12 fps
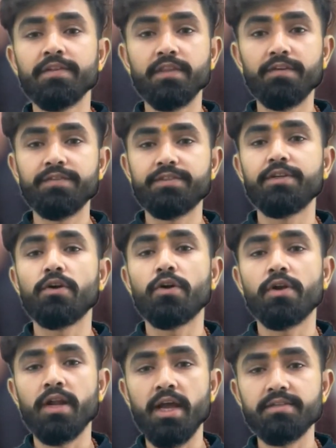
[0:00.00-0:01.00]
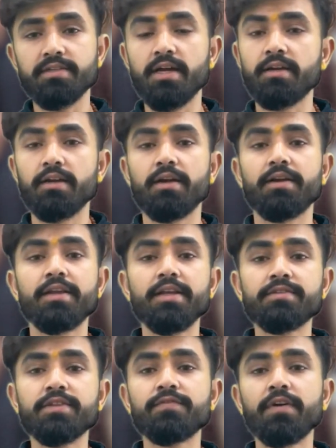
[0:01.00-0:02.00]
The visit, organized under a
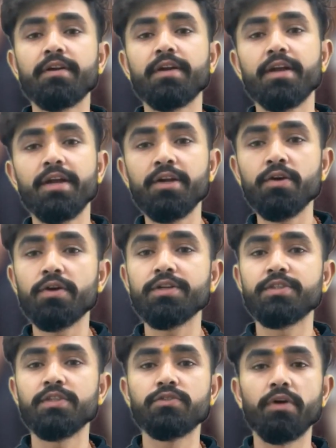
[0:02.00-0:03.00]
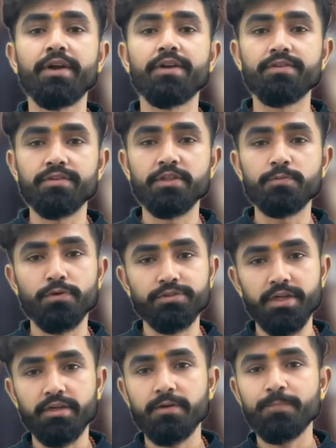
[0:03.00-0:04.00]
DST-funded Indo-Russian joint research
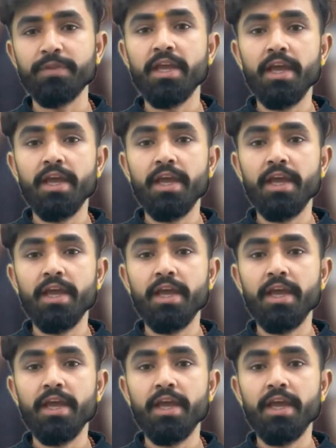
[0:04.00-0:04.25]
project,